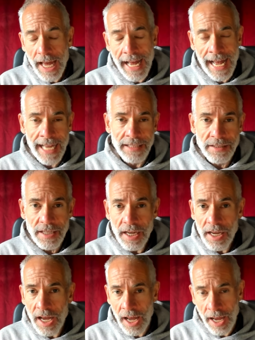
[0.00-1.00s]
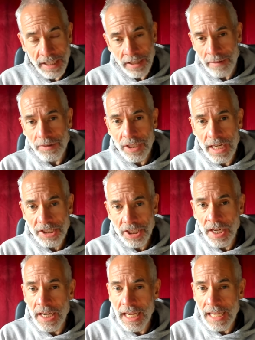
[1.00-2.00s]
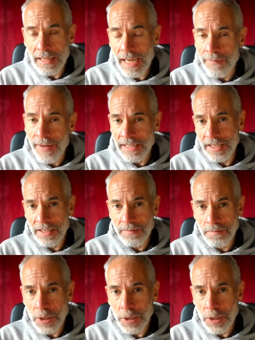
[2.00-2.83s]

And, uh, you know, it was initially invented as